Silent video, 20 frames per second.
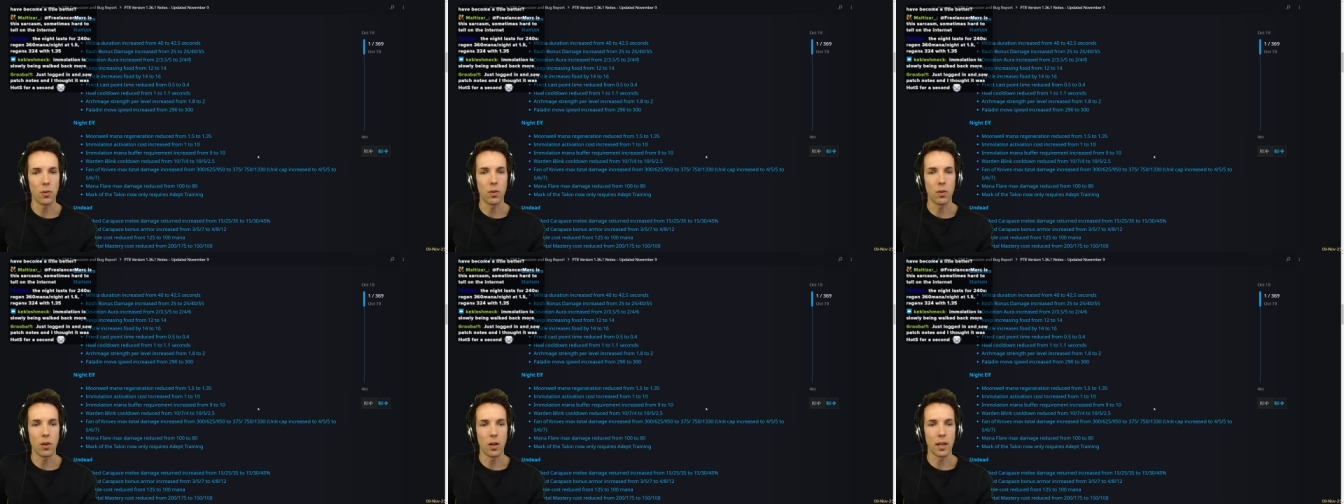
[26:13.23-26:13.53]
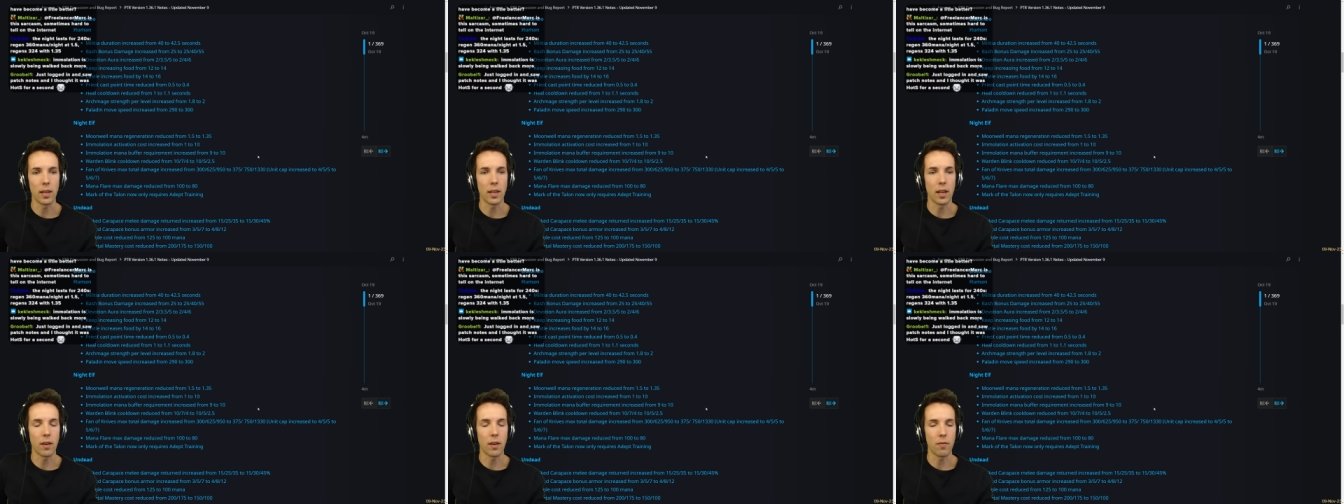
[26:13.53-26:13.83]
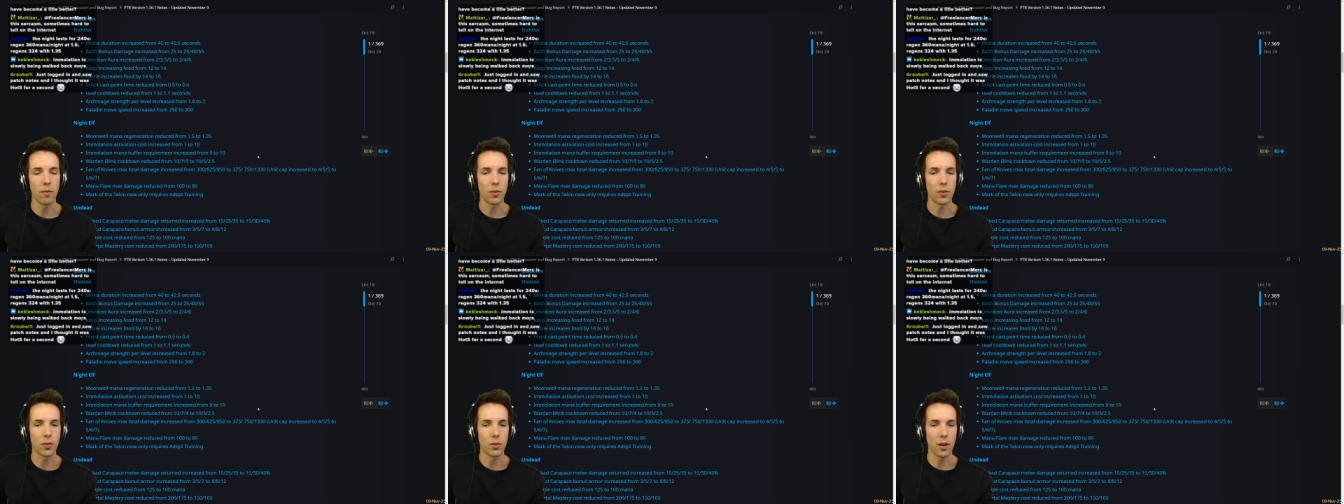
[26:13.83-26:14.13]
all in that
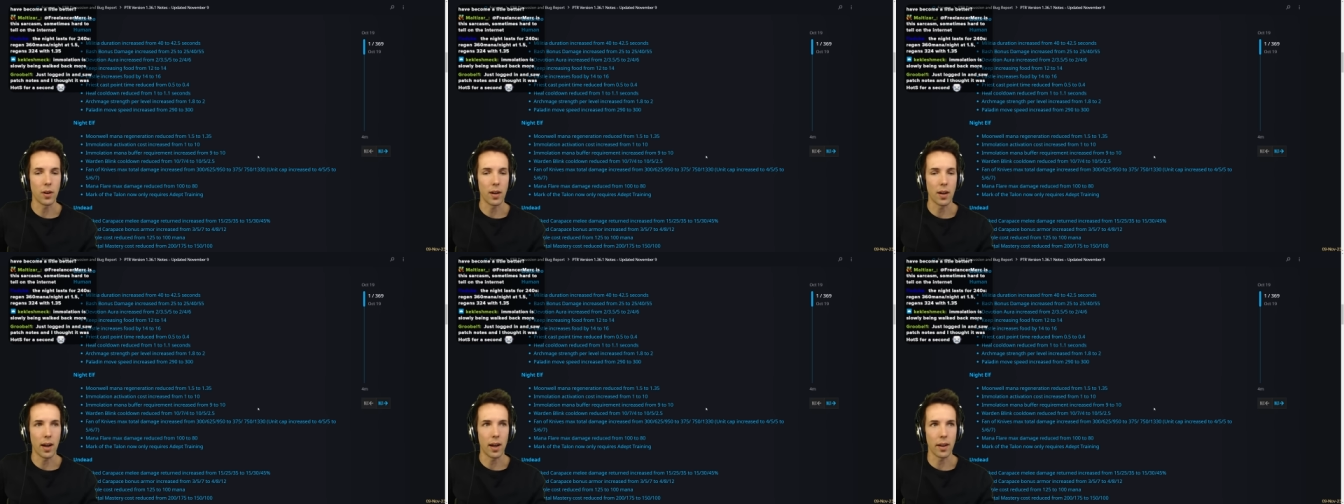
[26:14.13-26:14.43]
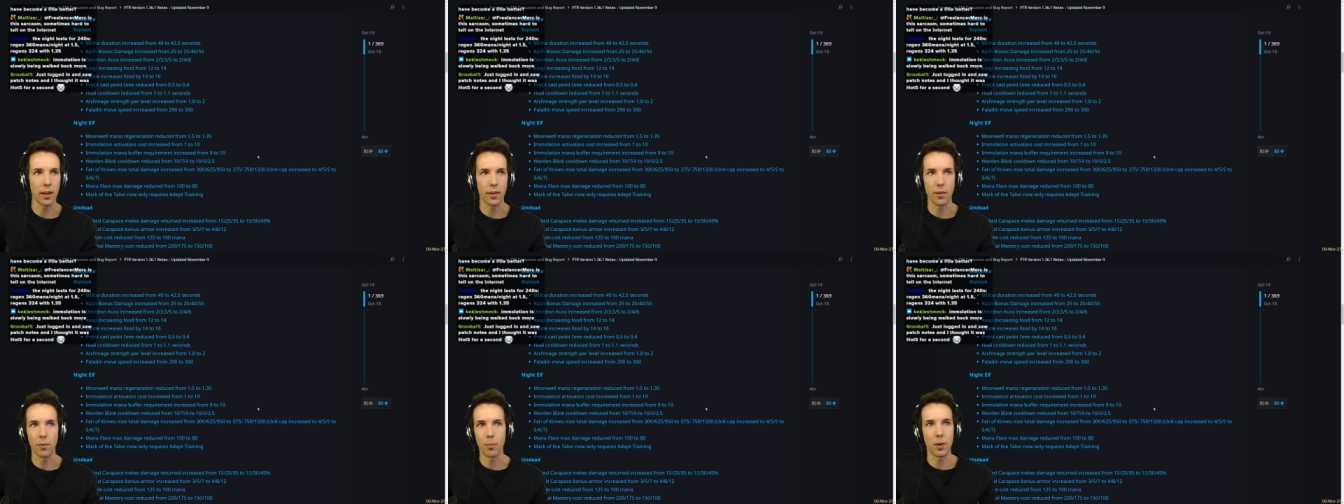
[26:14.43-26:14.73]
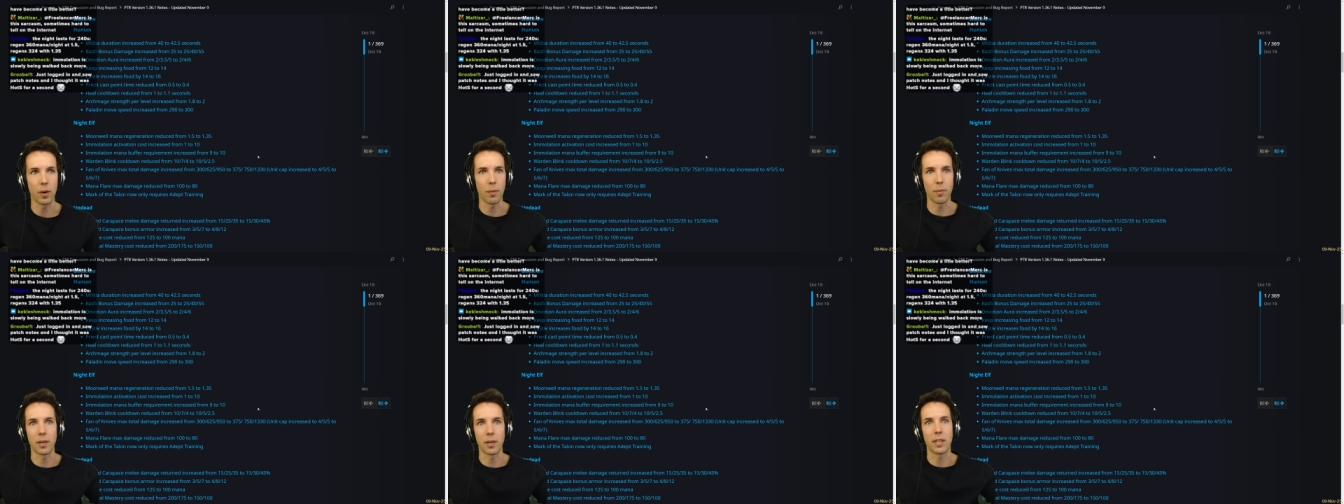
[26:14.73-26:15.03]
if you turn it on you
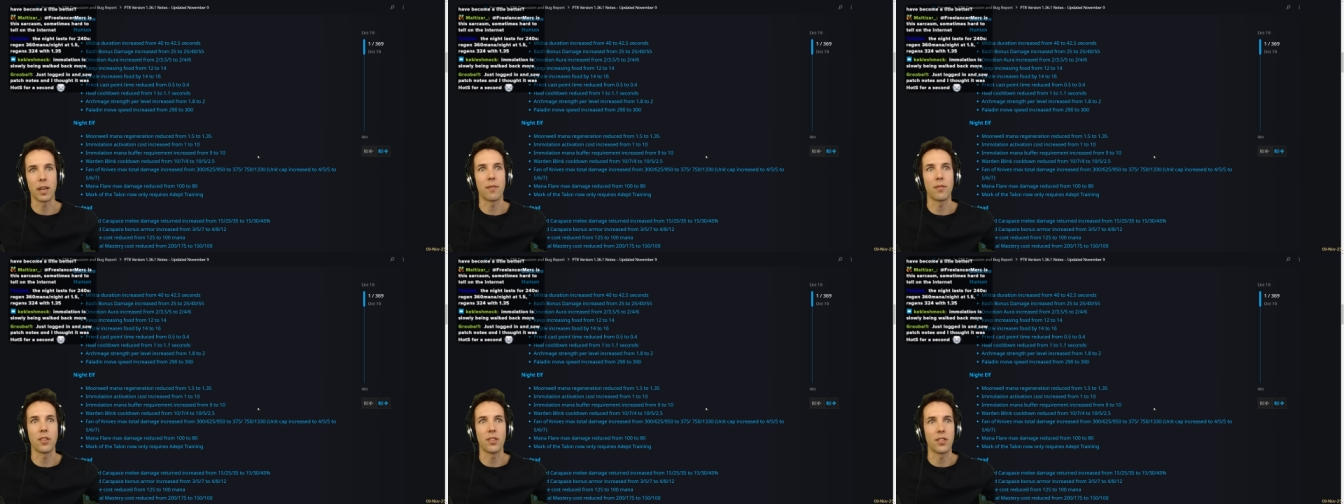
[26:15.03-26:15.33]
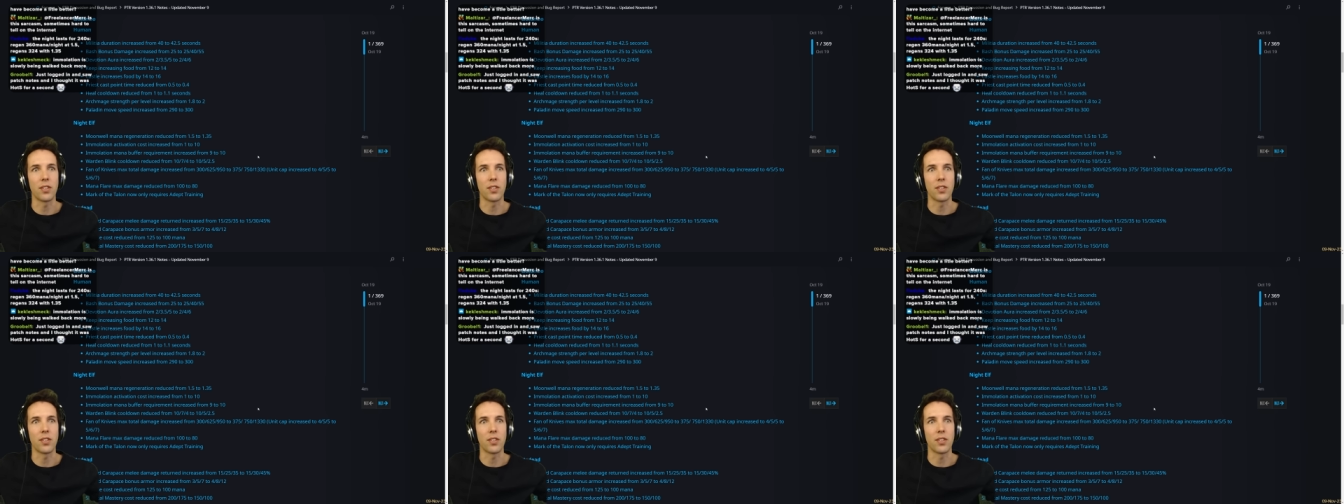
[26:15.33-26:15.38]
pretty much have to